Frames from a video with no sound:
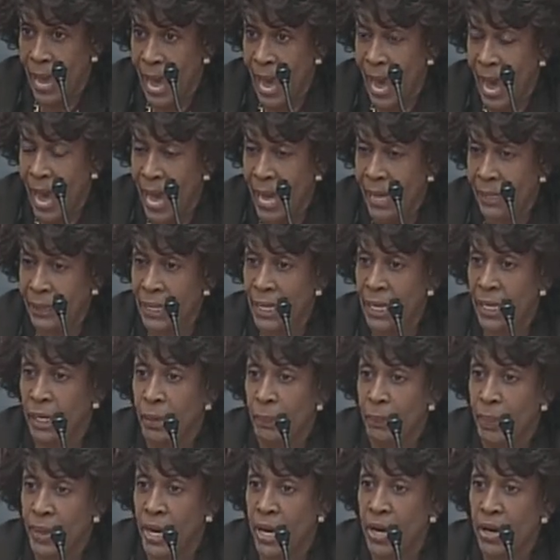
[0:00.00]
And it
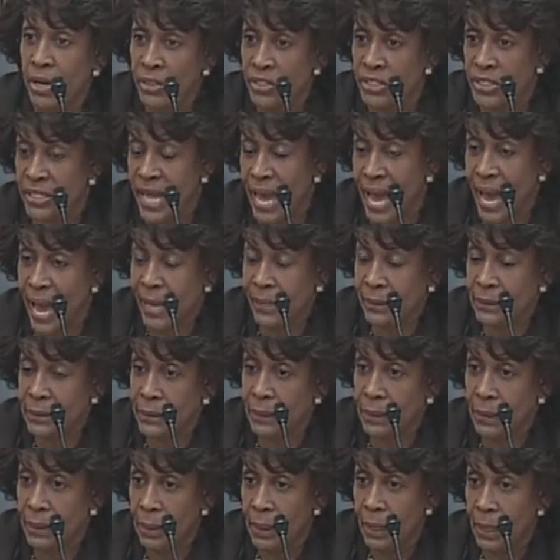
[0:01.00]
appears
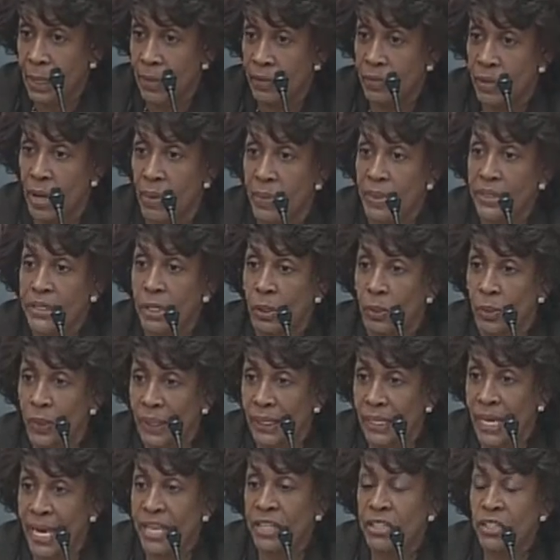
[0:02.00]
that there was a
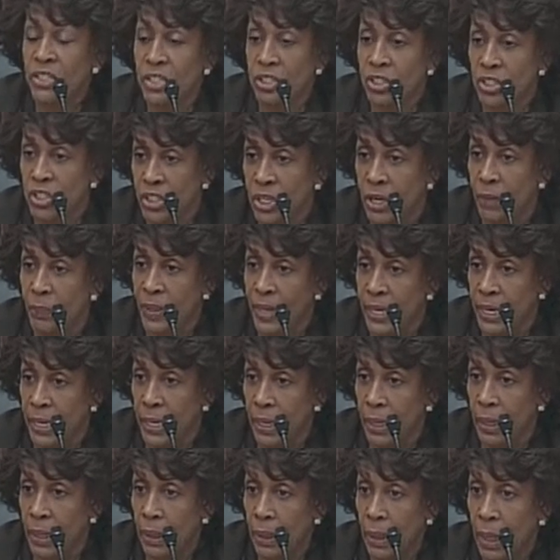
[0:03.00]
relationship
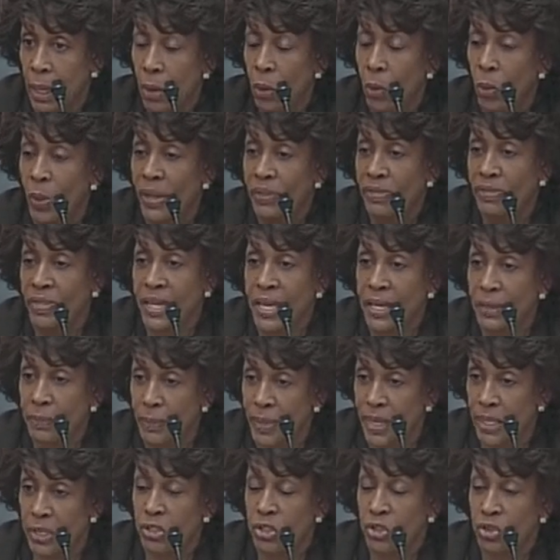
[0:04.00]
here with the
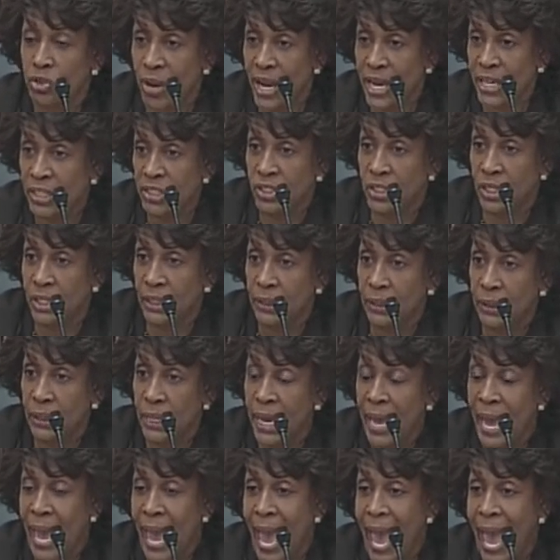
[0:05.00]
administration
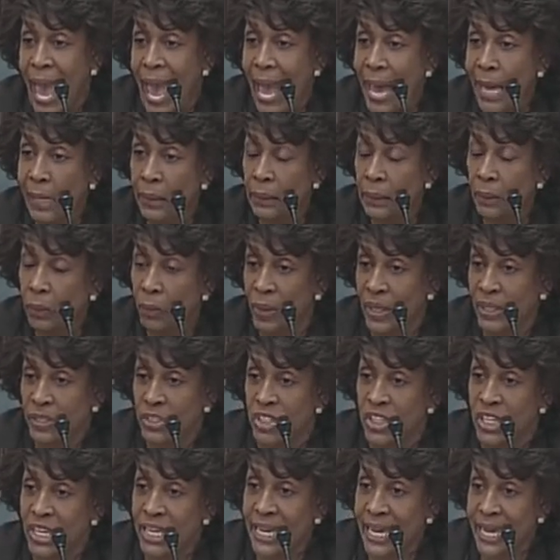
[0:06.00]
and with
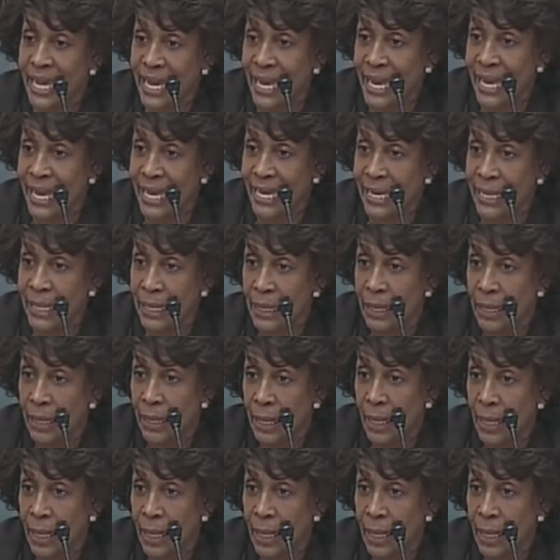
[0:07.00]
GE